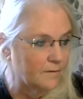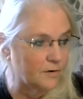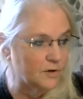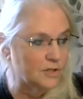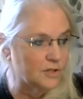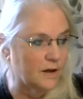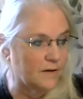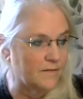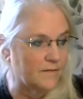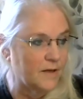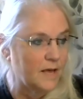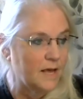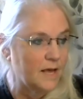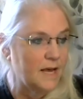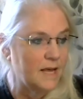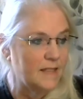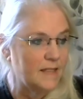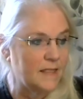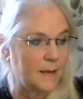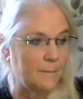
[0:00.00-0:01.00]
First off,
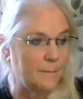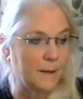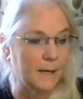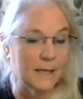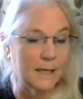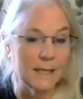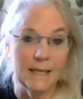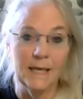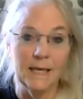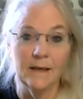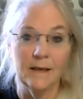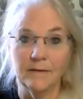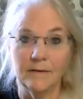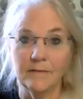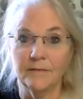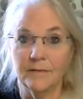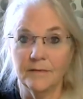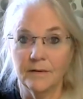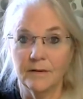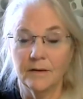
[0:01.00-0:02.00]
they
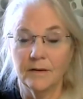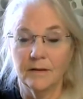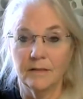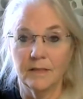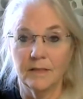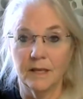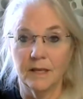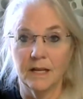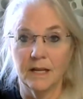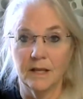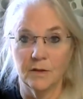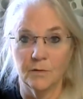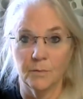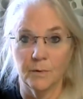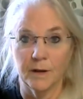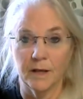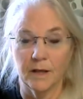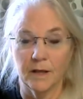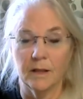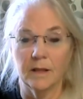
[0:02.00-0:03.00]
believe that he's
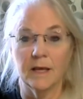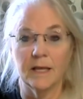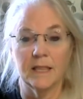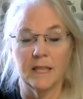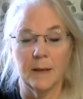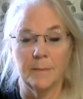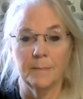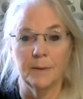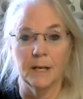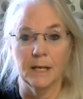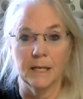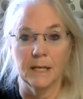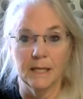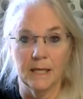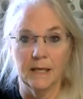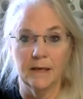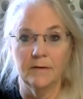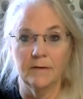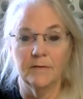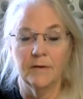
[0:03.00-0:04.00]
real and they
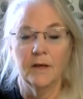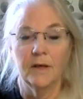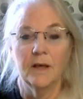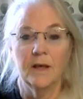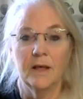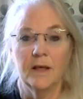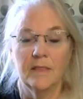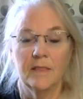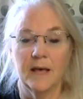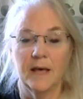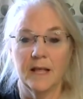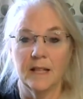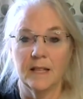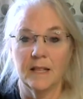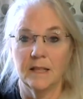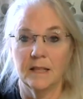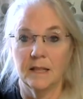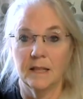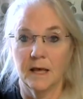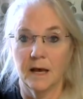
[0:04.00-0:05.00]
believe that
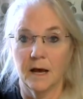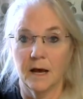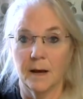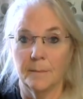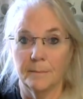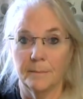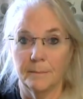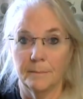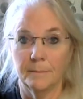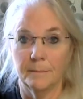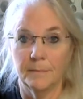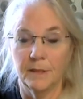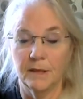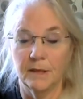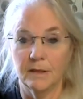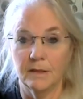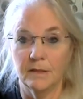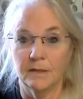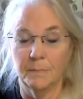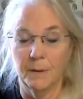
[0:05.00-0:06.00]
um,
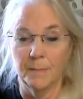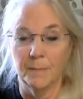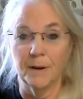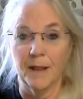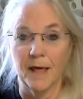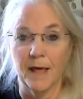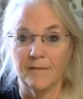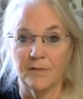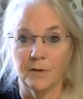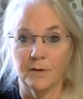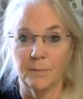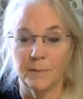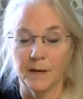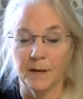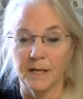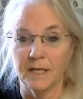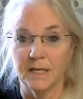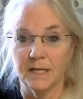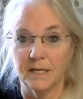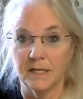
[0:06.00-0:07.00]
the people have the
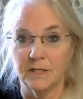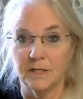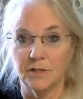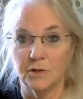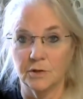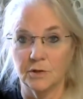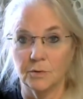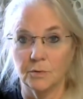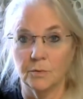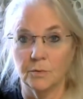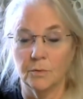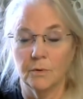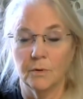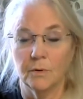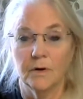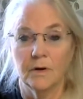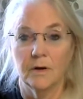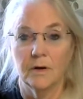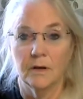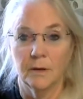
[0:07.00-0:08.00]
ability to
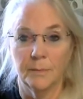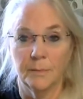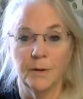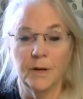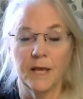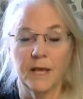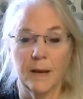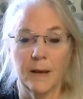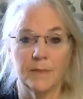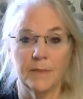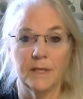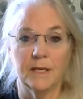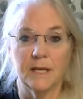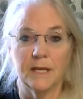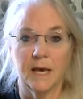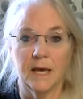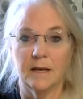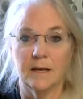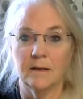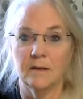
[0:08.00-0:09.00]
communicate with the
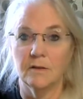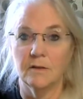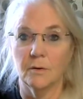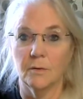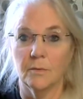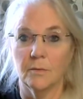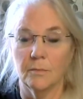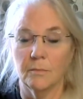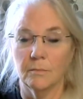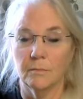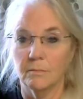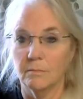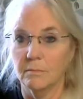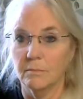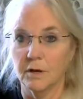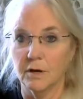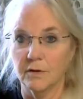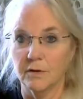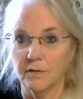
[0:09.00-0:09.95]
dead. So, you